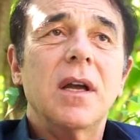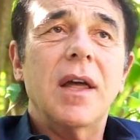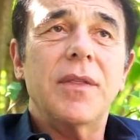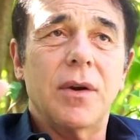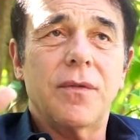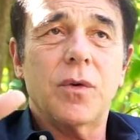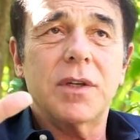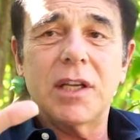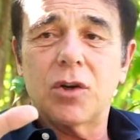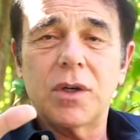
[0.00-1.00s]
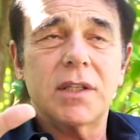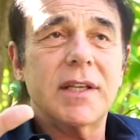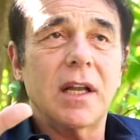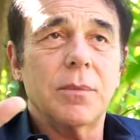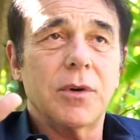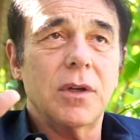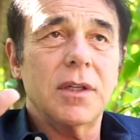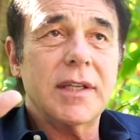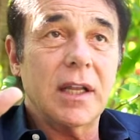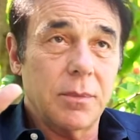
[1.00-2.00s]
and therefore decrease
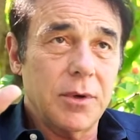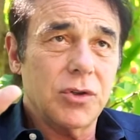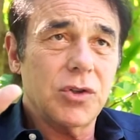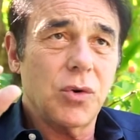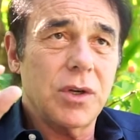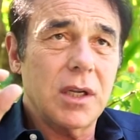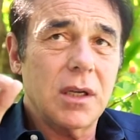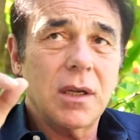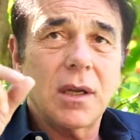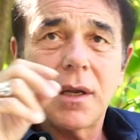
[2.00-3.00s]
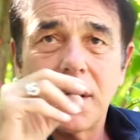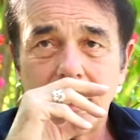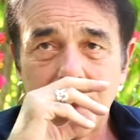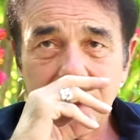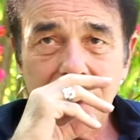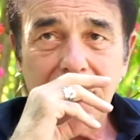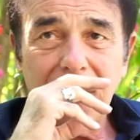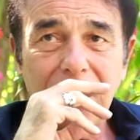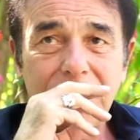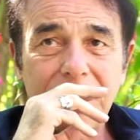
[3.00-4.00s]
telomere shortening.
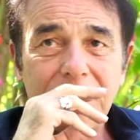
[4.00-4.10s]
But